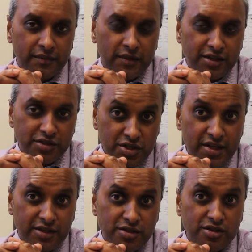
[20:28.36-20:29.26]
as the
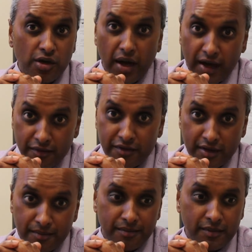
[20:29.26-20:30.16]
stakes are so high for
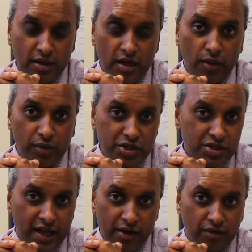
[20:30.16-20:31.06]
them and we
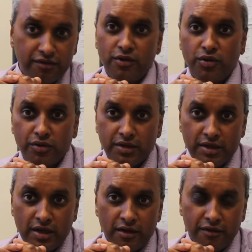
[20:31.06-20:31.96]
just cannot afford
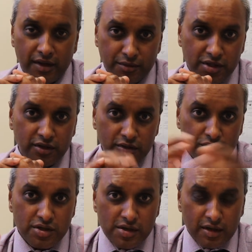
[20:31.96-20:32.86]
for them to
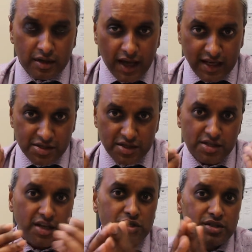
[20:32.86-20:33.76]
lose any
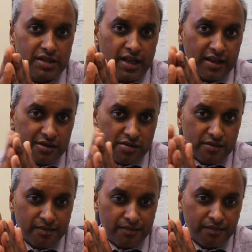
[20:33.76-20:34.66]
sensation in the hands.
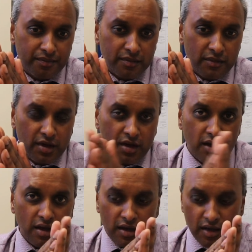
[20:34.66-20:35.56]

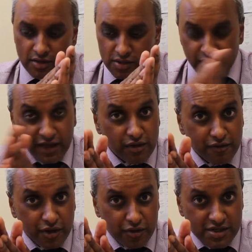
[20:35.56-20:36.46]
So thank you
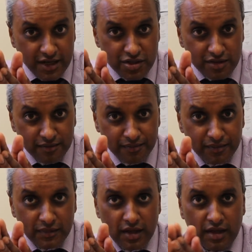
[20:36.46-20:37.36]
for your attention,
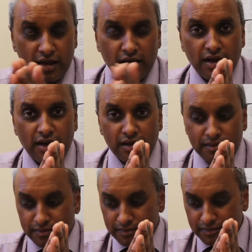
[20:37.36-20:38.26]

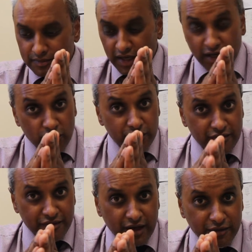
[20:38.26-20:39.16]
and I hope you
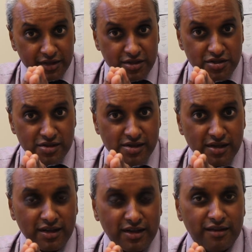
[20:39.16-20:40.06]
found this
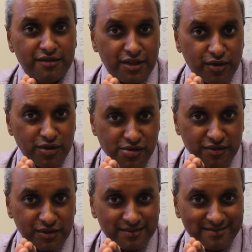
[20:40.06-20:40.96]
video useful.